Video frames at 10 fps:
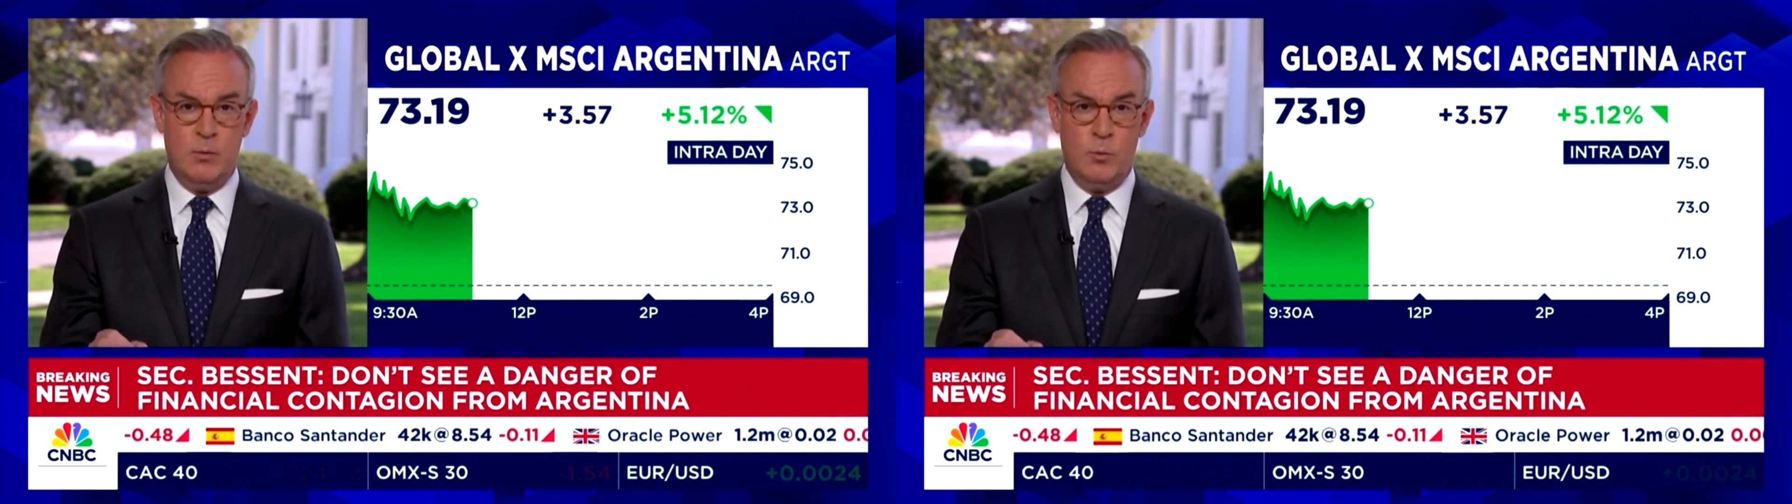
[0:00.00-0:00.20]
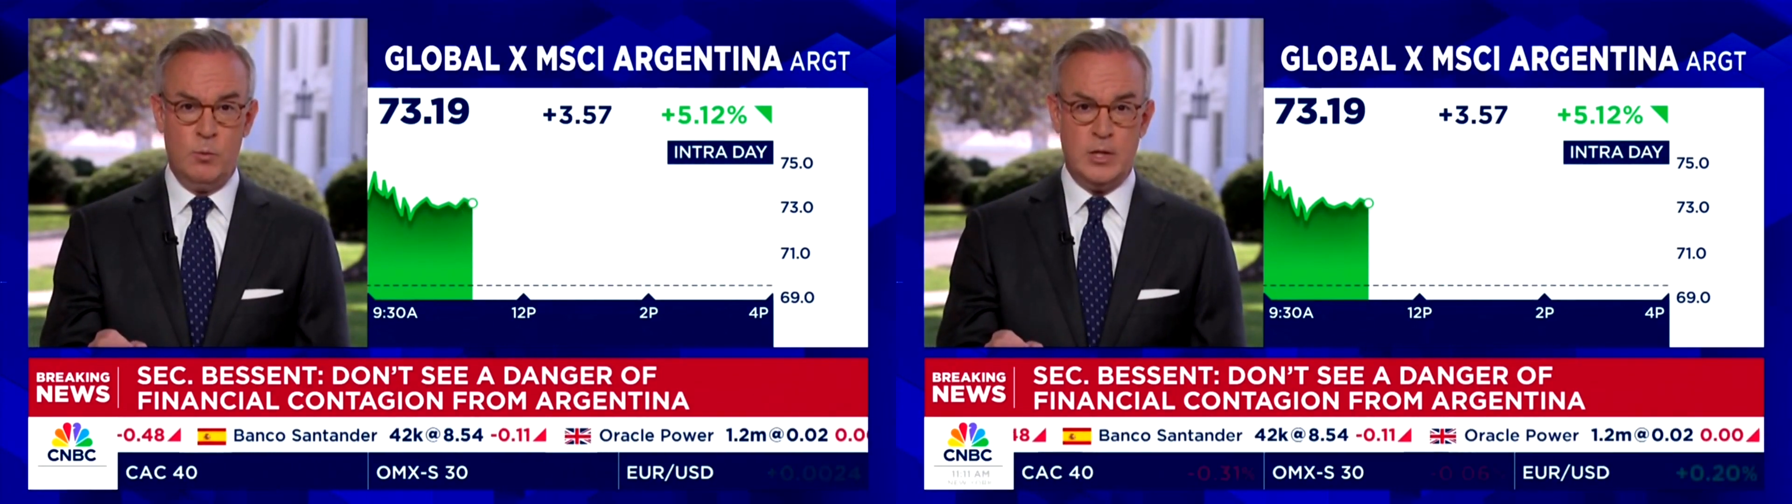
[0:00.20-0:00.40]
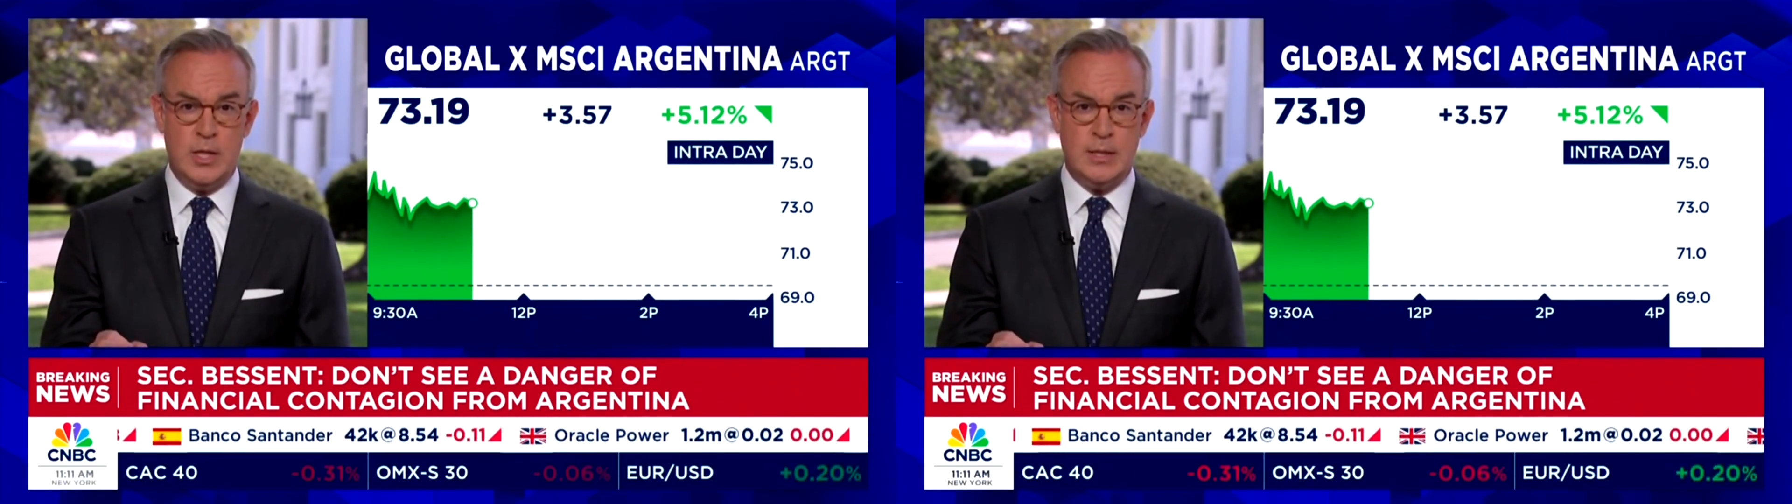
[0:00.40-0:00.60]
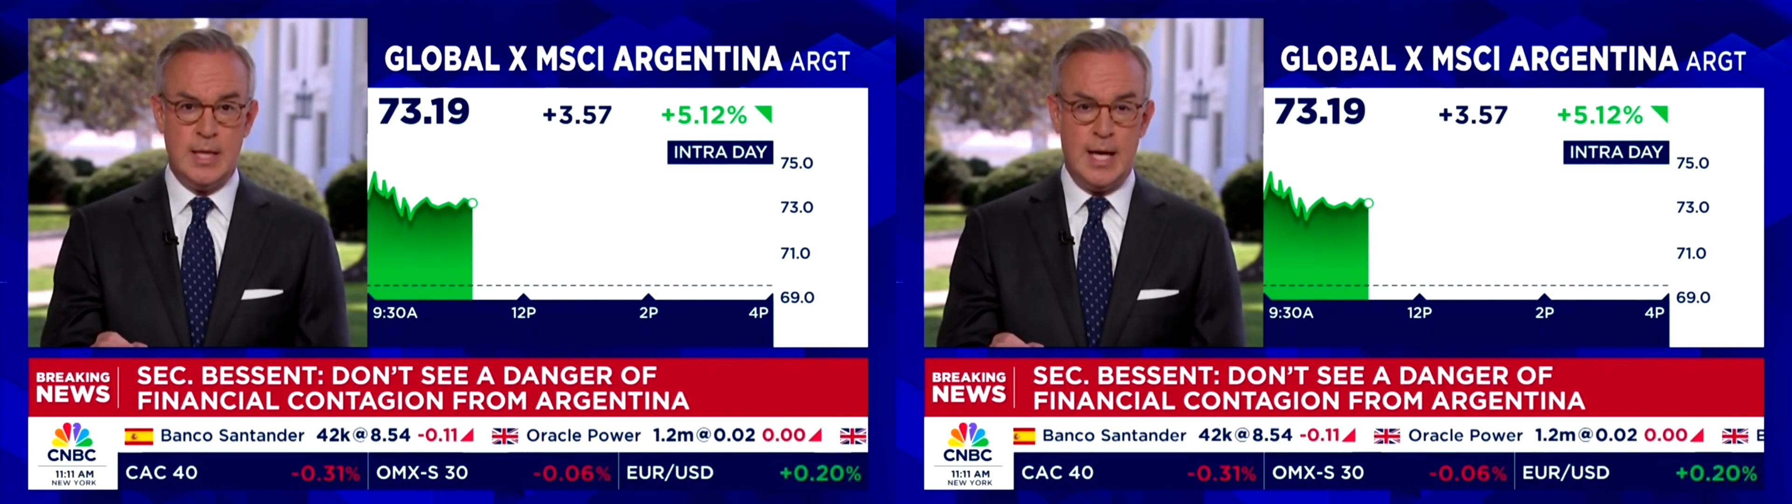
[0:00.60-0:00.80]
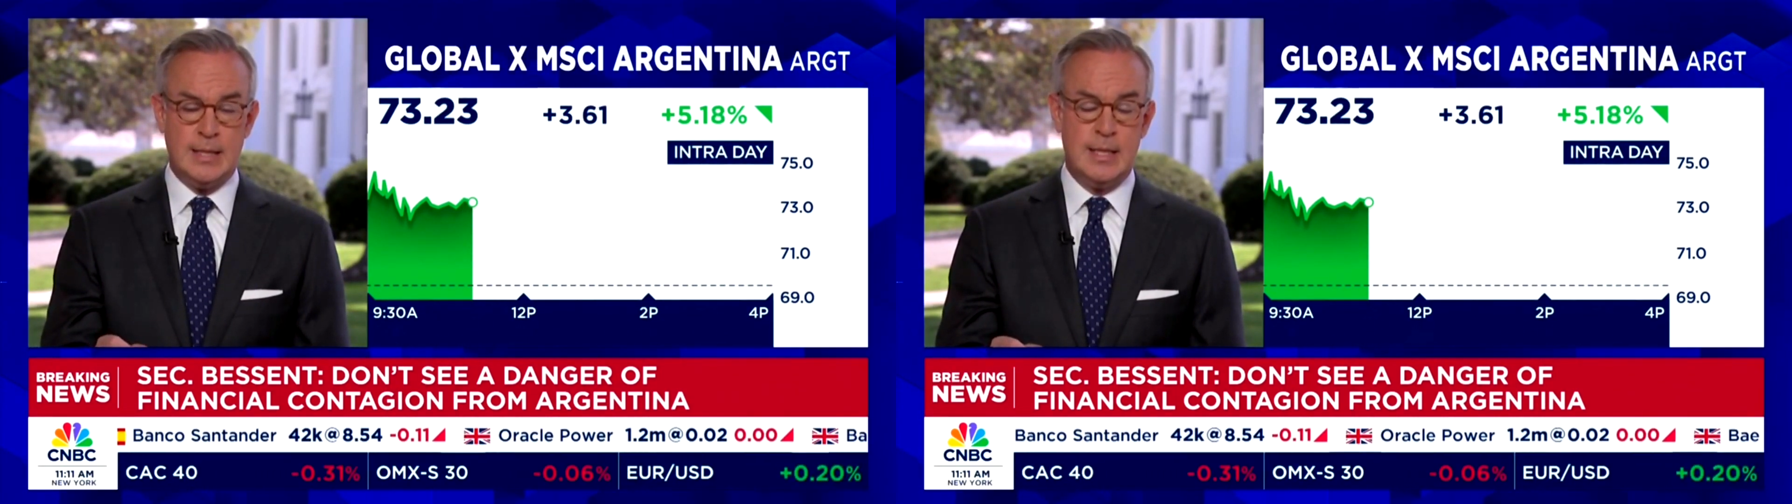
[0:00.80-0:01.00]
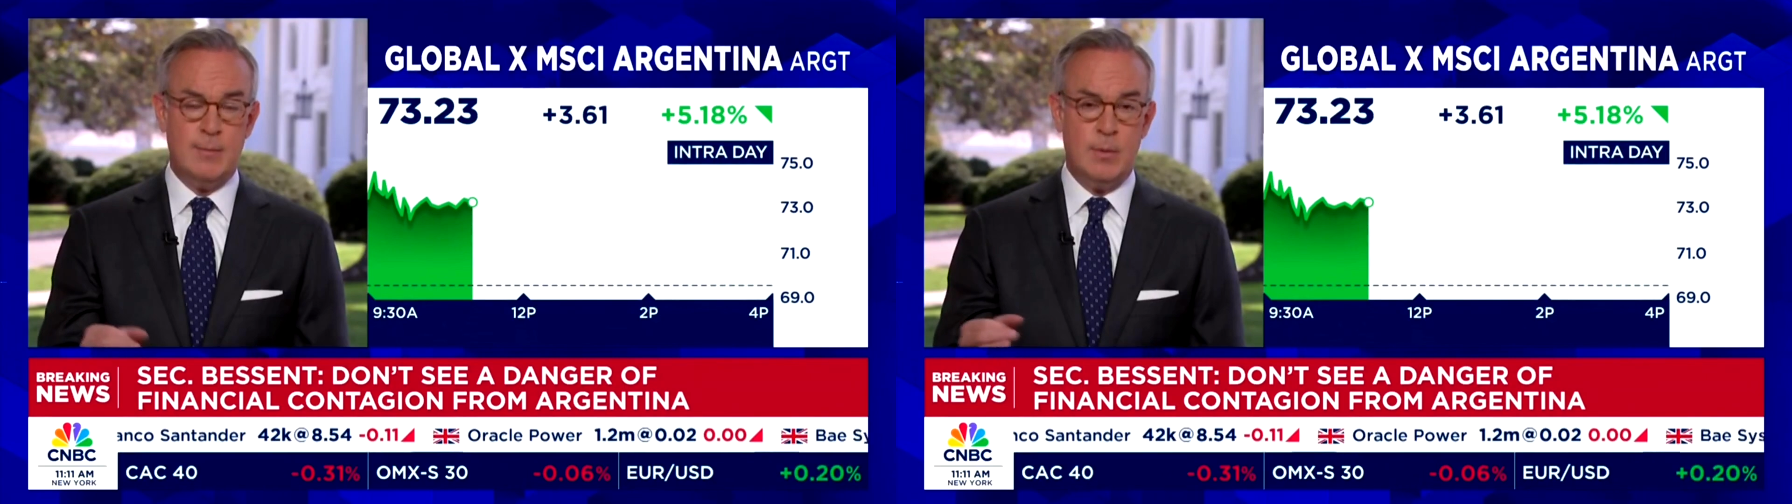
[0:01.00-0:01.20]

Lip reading: we had a chance to ask